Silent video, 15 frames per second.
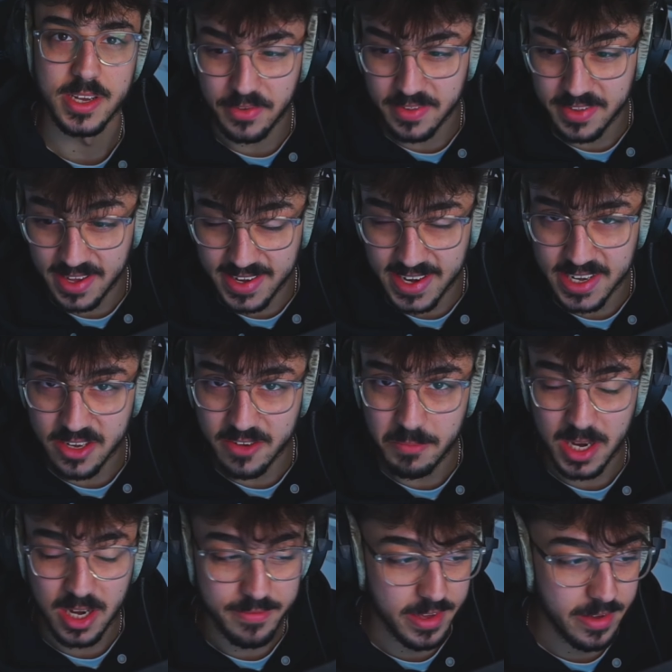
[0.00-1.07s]
Now, if you've seen any
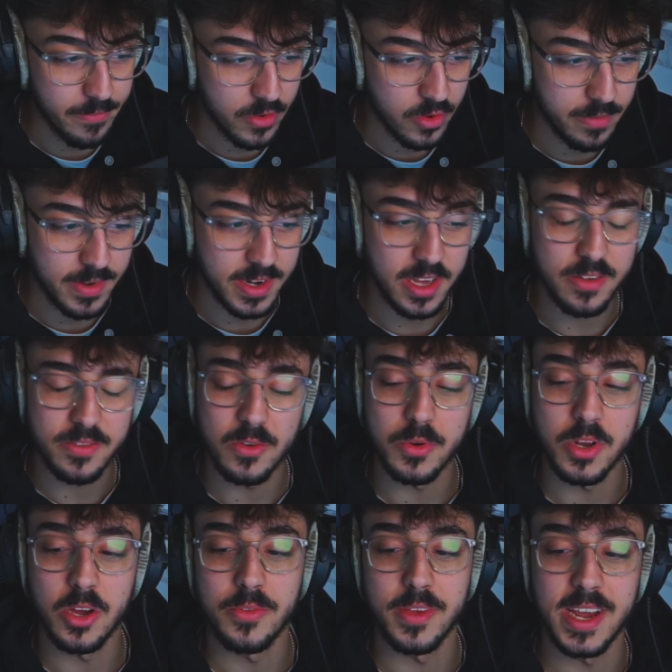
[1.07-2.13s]
of my other inventory videos,
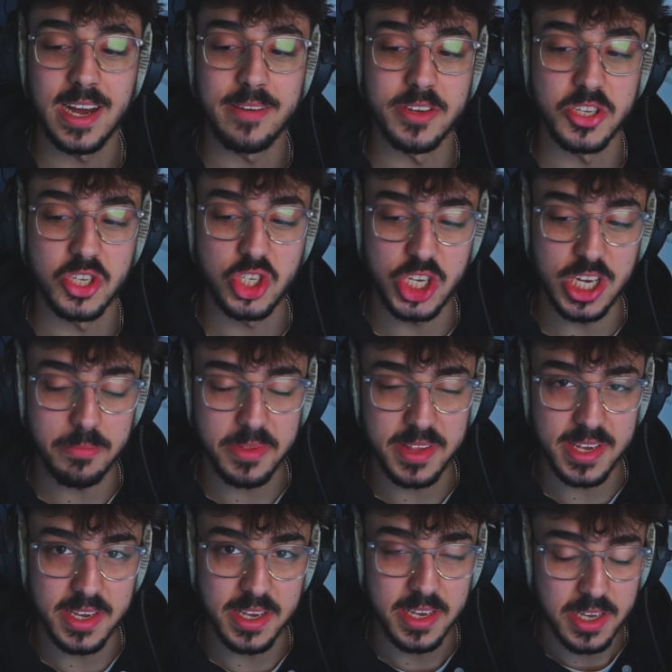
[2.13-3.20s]
you'll know they have a cheap
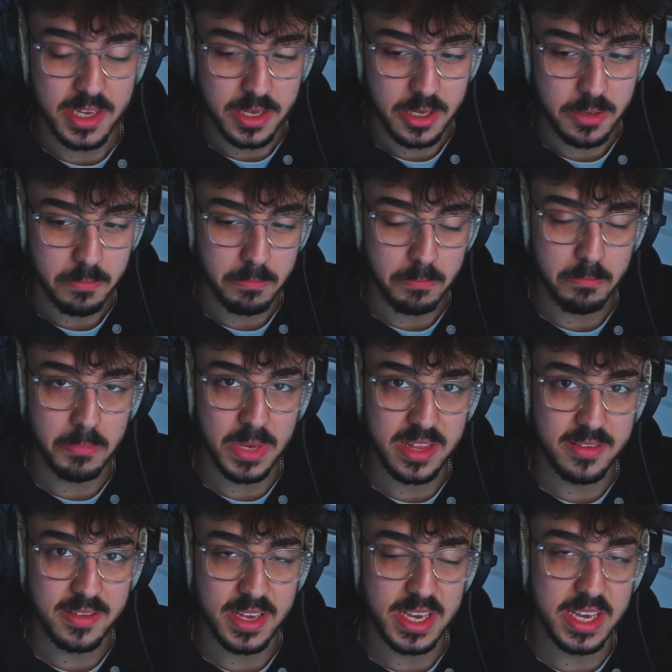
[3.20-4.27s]
tier,
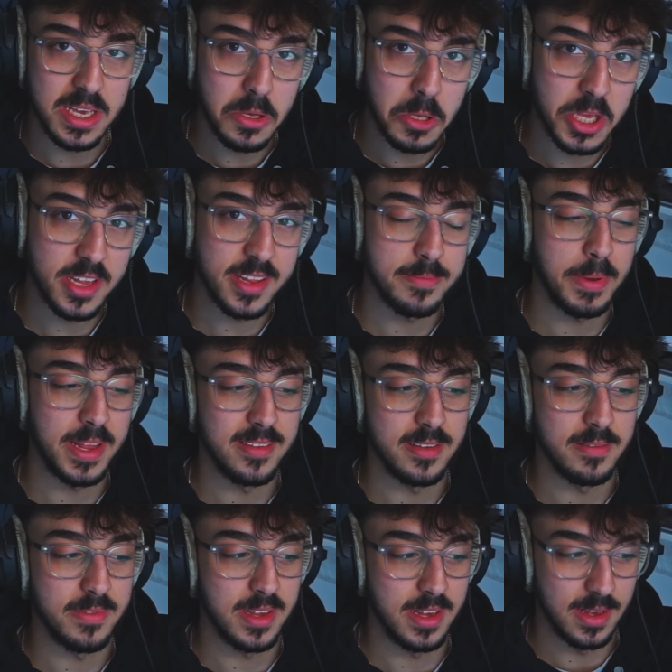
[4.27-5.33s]
mid tier,
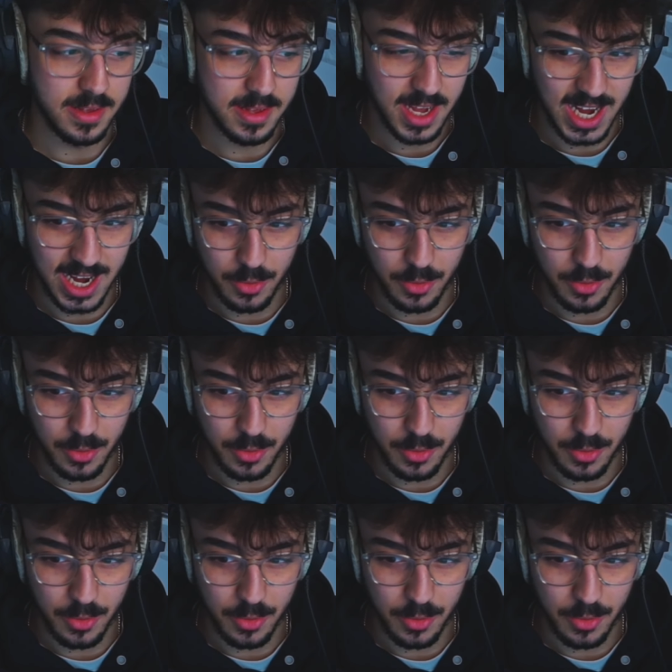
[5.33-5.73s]
expensive tier.